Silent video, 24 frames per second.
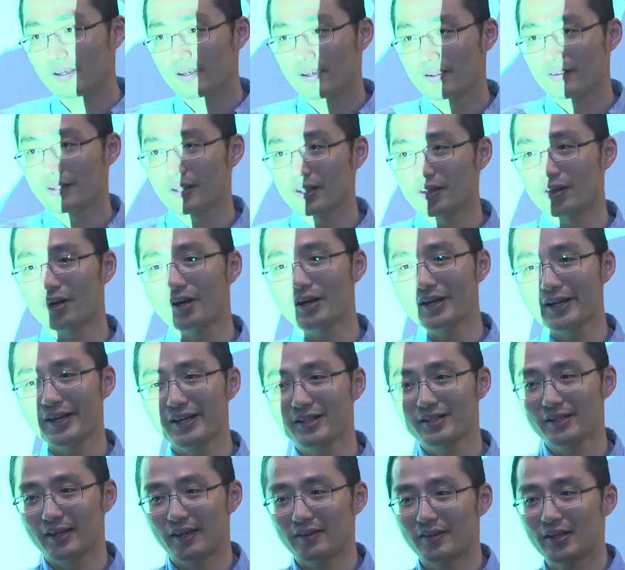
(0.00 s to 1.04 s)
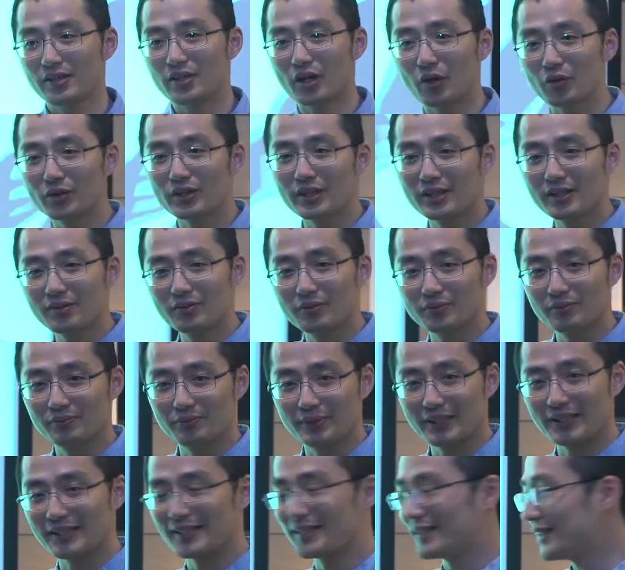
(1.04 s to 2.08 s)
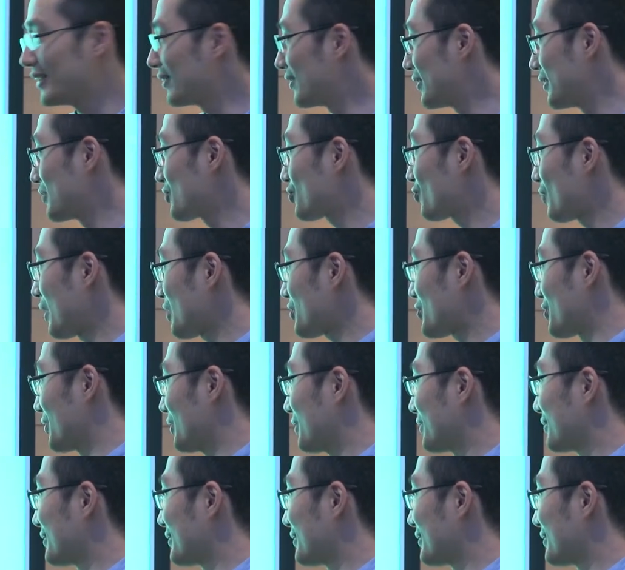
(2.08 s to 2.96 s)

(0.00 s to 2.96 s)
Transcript: They learned it, and they don't really need the instruction.